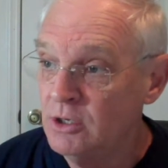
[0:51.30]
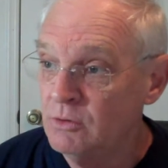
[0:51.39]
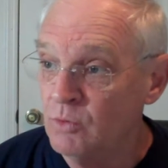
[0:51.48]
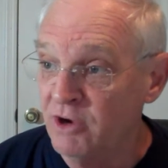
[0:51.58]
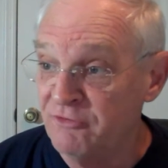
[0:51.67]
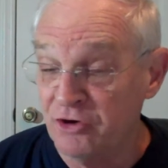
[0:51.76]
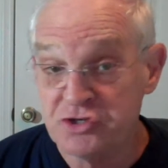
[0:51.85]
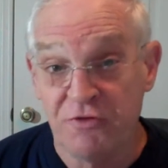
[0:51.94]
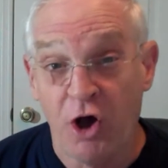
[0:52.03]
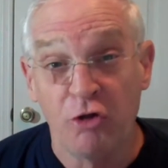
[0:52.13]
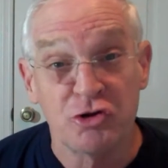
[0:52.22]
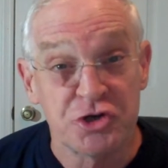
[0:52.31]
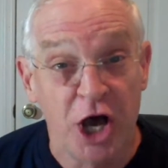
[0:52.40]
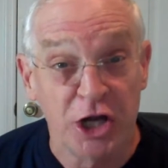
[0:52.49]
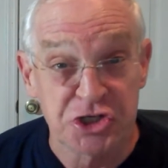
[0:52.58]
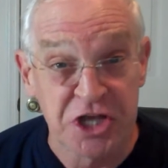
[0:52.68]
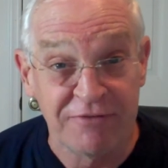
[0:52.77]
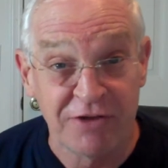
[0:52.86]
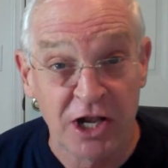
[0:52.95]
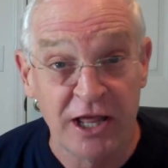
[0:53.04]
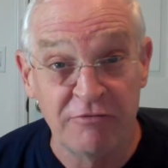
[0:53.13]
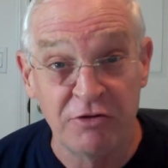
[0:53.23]
Well, first of all, there's not a
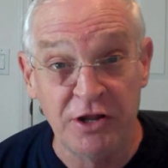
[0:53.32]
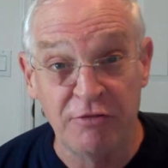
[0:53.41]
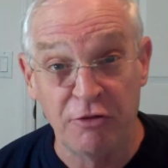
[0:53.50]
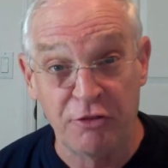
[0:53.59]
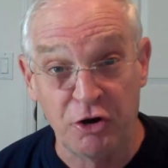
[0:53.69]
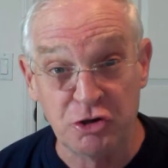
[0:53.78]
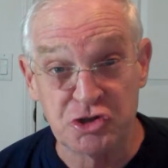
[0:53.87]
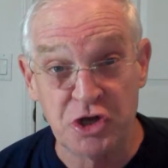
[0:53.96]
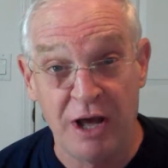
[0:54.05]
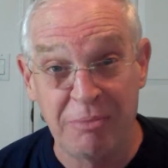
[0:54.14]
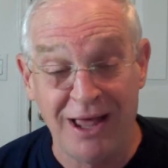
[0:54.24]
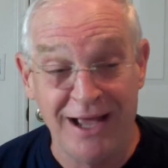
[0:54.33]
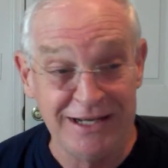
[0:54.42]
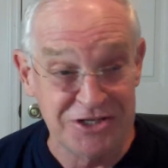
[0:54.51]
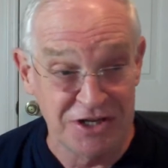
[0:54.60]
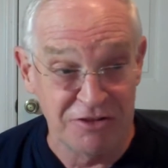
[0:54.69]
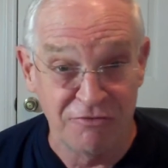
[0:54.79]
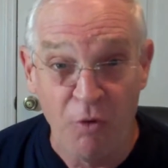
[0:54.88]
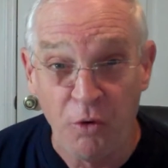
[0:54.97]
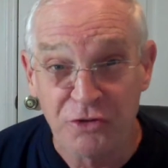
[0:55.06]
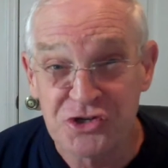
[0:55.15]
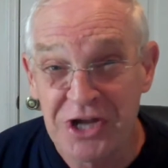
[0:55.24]
7-Eleven at the third stoplight. It's at the
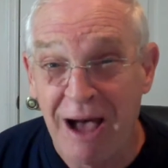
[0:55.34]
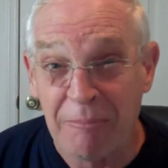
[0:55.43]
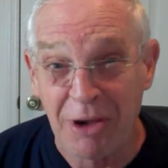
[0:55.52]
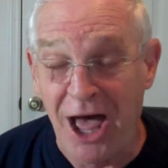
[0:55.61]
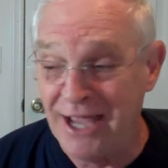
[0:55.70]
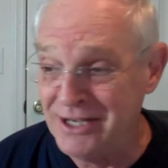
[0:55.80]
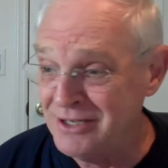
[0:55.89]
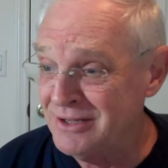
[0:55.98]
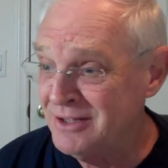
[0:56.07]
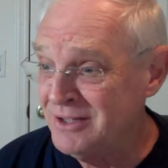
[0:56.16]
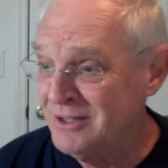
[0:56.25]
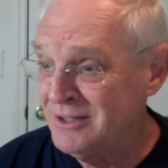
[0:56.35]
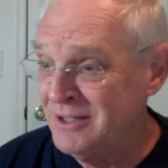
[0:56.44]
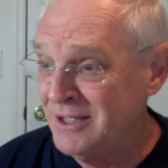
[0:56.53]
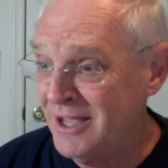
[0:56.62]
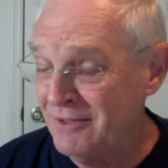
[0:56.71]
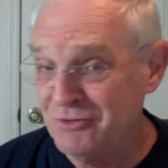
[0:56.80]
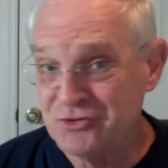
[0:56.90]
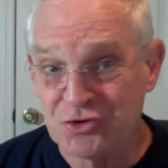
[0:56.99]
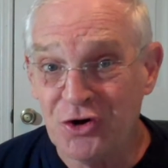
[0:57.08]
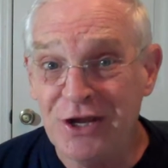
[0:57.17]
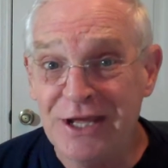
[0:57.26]
fourth stoplight, and at the
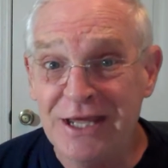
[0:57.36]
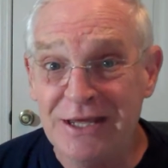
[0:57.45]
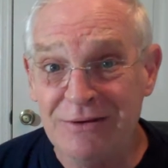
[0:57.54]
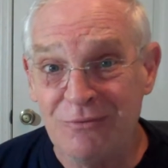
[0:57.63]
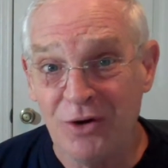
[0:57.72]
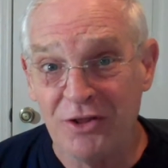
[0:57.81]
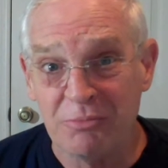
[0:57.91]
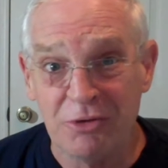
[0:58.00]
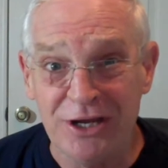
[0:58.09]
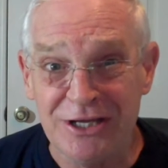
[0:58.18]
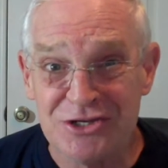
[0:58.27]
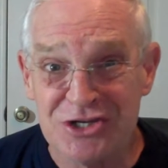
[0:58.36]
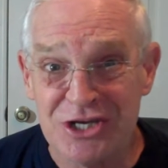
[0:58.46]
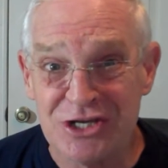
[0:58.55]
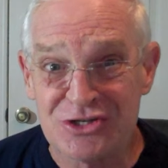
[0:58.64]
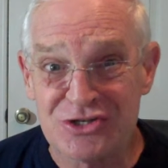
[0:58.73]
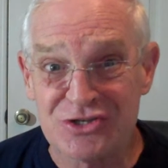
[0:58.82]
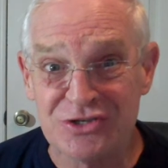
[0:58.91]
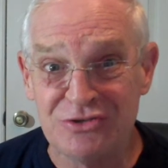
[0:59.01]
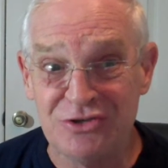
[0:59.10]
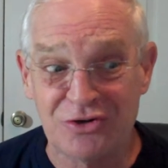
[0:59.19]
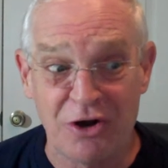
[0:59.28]
tree where the bridge is,
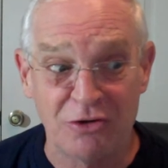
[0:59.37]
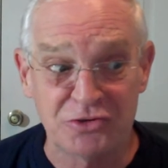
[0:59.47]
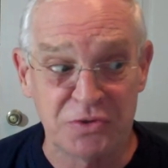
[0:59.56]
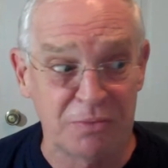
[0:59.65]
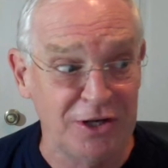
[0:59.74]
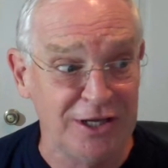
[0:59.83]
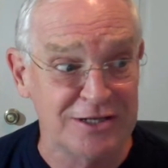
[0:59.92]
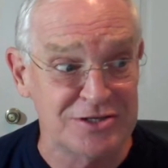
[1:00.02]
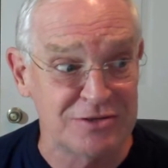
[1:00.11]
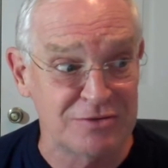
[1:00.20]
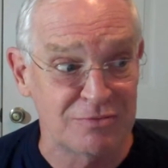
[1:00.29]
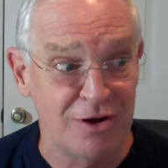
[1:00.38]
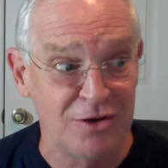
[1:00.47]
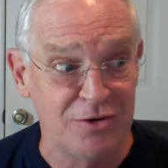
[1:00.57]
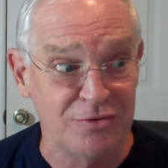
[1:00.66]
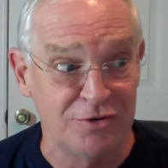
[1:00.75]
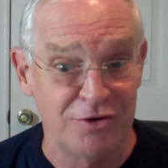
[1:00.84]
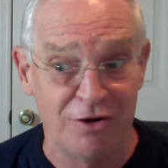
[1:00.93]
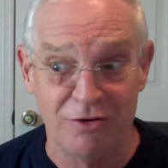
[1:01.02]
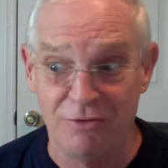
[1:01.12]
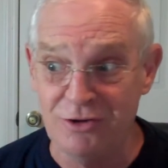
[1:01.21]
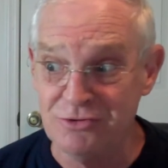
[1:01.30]
and you cross the bridge, and the
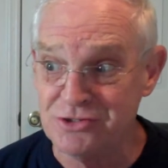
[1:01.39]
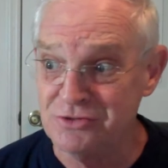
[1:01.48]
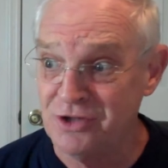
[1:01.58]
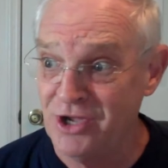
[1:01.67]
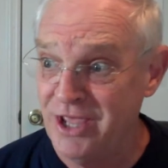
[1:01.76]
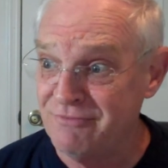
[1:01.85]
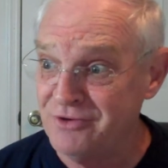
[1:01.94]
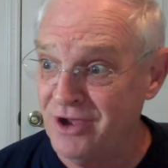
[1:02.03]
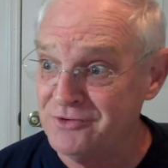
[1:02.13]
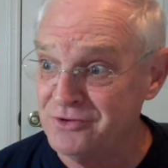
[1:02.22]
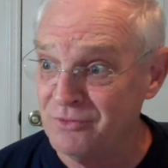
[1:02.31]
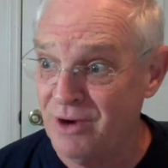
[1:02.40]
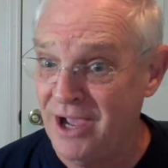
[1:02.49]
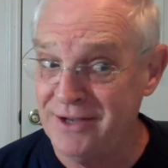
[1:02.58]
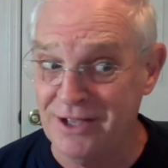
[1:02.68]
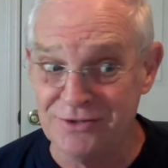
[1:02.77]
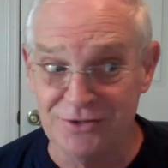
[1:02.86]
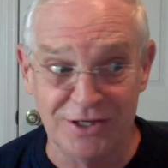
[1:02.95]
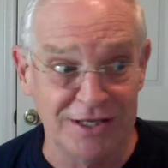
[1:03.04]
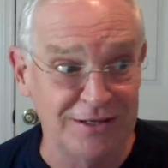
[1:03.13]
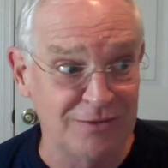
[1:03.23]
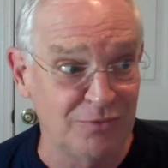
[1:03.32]
dirt road's to the left, not to the right, and I took
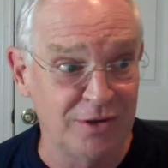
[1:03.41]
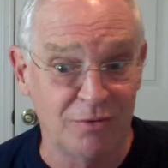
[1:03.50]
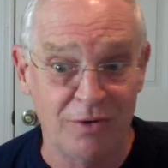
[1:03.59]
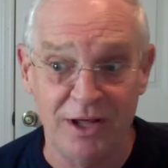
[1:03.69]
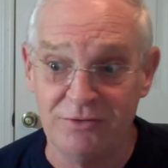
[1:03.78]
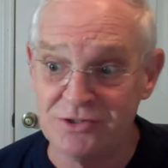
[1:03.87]
it and it went around a